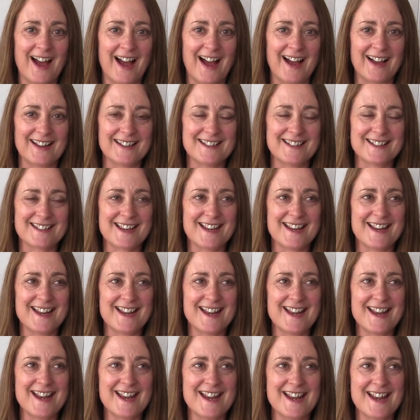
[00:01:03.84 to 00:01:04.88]
And
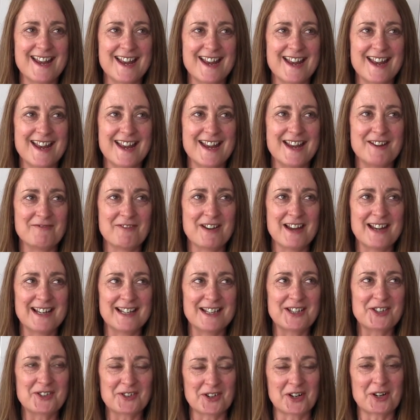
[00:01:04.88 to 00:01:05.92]
it
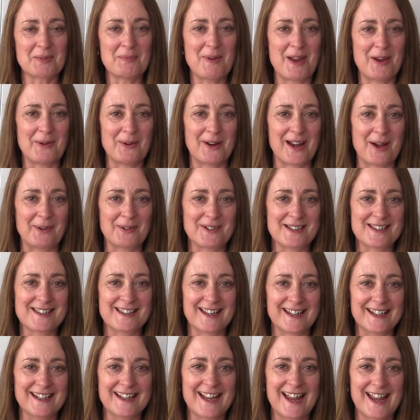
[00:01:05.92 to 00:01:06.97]
really struck me when I was
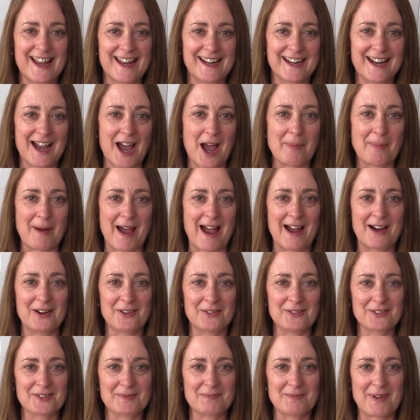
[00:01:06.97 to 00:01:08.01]
thinking
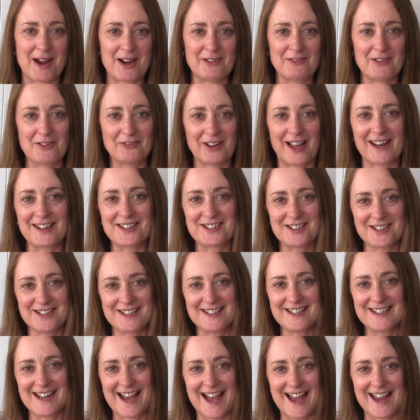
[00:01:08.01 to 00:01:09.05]
about my reflection
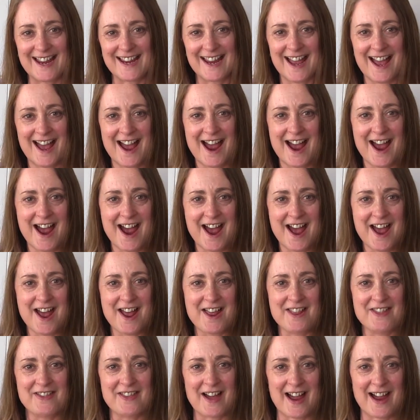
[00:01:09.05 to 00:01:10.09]
today
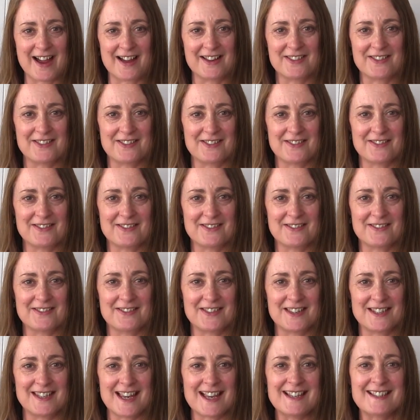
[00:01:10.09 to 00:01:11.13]
that
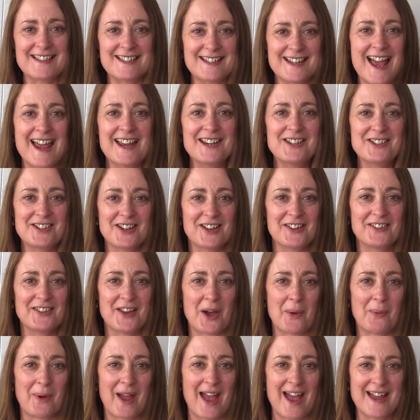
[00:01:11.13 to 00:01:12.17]
the destination
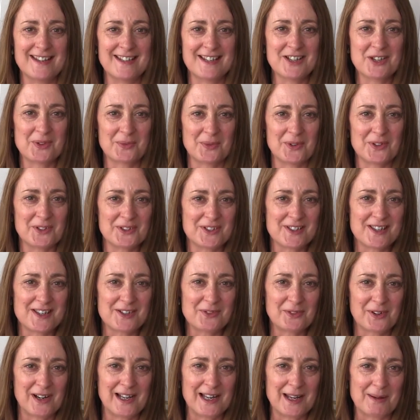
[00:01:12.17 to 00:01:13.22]
that we're heading towards
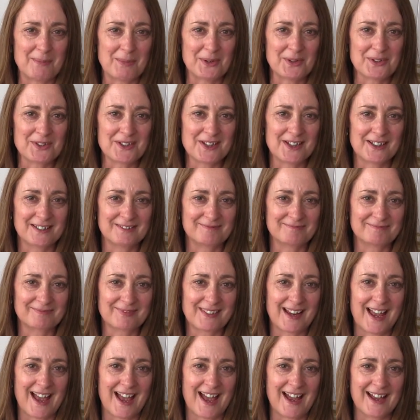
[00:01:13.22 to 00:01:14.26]
is really important.
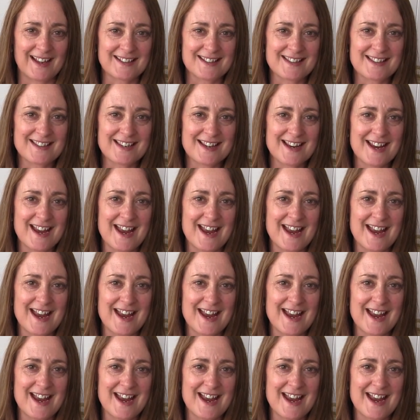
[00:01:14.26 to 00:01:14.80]
And